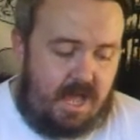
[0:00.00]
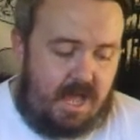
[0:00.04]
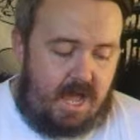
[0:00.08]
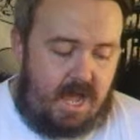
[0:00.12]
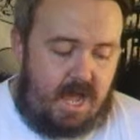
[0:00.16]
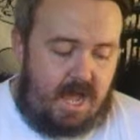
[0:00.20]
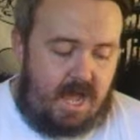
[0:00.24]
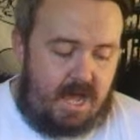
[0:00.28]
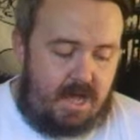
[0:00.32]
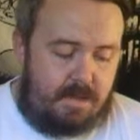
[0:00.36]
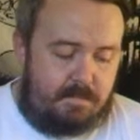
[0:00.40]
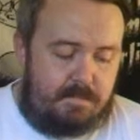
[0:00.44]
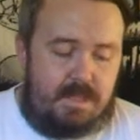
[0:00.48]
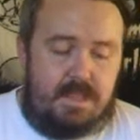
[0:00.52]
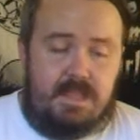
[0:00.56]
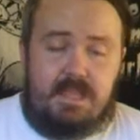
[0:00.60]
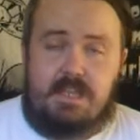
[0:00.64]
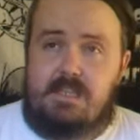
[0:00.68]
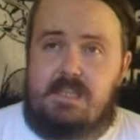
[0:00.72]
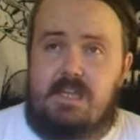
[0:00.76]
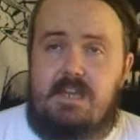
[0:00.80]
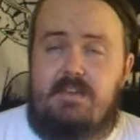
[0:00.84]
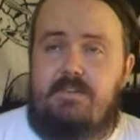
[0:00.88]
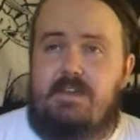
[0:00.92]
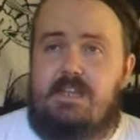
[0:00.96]
And the
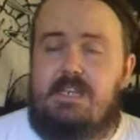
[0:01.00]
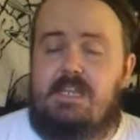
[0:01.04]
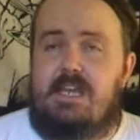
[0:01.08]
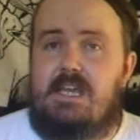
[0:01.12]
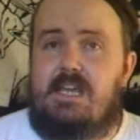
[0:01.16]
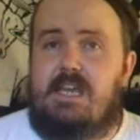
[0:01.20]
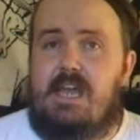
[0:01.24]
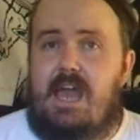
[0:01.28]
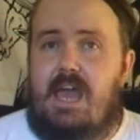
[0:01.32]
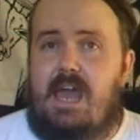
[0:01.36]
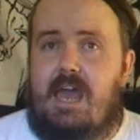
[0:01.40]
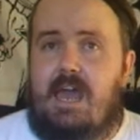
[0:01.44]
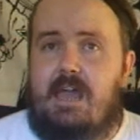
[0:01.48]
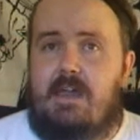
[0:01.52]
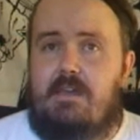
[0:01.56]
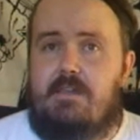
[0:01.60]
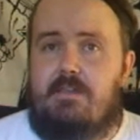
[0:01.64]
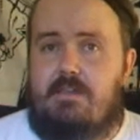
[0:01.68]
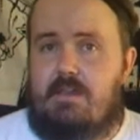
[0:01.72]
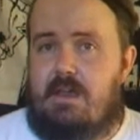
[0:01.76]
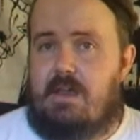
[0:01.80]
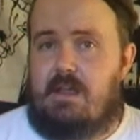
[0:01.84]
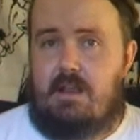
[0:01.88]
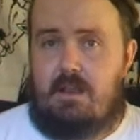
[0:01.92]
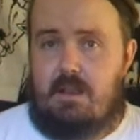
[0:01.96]
DVD
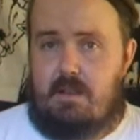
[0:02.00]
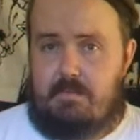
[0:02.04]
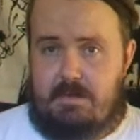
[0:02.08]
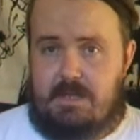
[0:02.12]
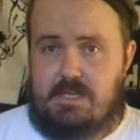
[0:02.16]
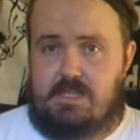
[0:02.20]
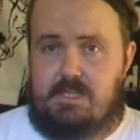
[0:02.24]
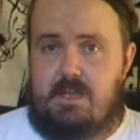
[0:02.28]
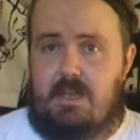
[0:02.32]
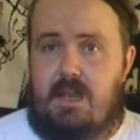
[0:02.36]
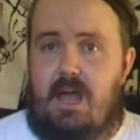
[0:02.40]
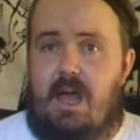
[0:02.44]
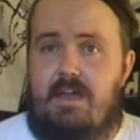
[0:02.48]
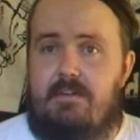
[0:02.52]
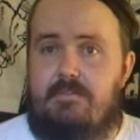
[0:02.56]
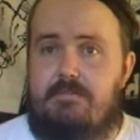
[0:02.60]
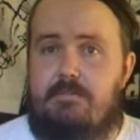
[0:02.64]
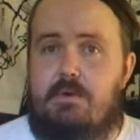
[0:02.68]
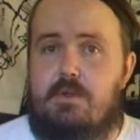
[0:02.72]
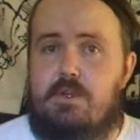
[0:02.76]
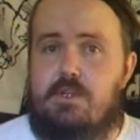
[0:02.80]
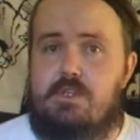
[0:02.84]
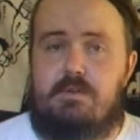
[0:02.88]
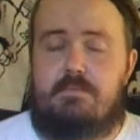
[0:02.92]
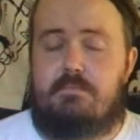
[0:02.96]
has a bunch of live
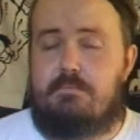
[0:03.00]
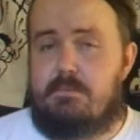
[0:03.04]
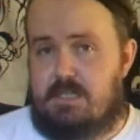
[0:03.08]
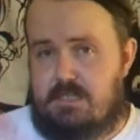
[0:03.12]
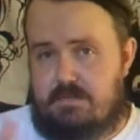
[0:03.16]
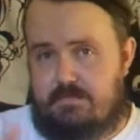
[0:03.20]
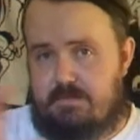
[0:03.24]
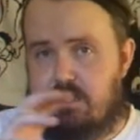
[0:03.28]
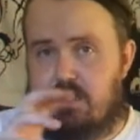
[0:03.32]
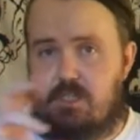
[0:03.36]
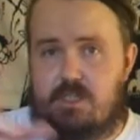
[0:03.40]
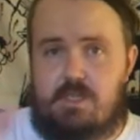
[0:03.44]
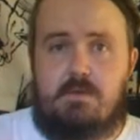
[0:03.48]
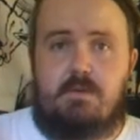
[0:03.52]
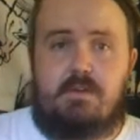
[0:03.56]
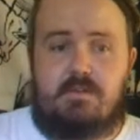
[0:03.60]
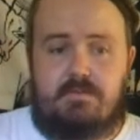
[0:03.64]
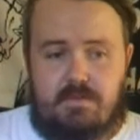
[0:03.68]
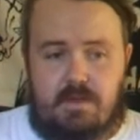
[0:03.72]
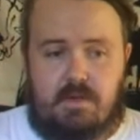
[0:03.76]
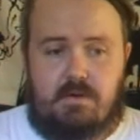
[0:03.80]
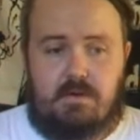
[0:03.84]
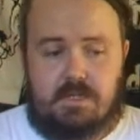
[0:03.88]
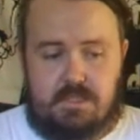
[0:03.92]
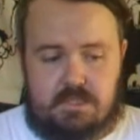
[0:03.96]
footage of Misfits doing
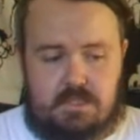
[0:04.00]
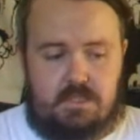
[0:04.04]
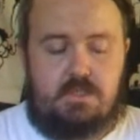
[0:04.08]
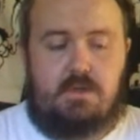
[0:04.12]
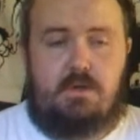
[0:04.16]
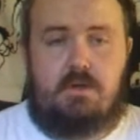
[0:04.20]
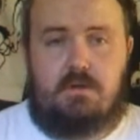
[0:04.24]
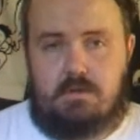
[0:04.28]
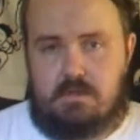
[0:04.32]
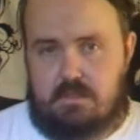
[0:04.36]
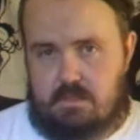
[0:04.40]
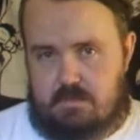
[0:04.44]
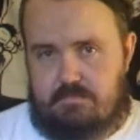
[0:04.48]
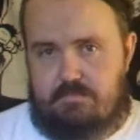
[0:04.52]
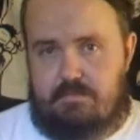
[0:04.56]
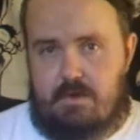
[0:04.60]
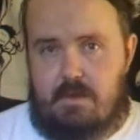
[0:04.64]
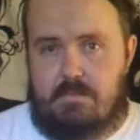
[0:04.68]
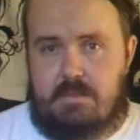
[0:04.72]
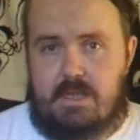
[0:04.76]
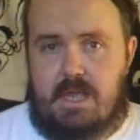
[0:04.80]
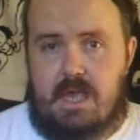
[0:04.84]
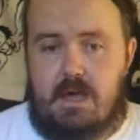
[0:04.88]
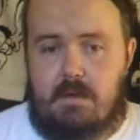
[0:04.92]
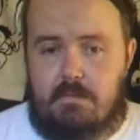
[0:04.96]
various songs
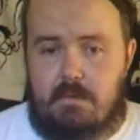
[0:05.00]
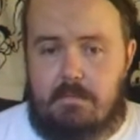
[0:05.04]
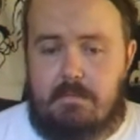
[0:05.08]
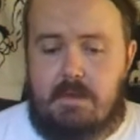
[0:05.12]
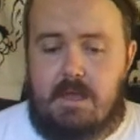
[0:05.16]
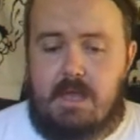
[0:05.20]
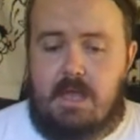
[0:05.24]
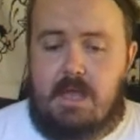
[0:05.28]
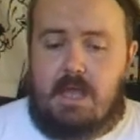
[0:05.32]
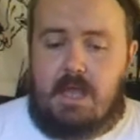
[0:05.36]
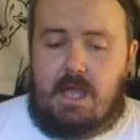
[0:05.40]
from the album.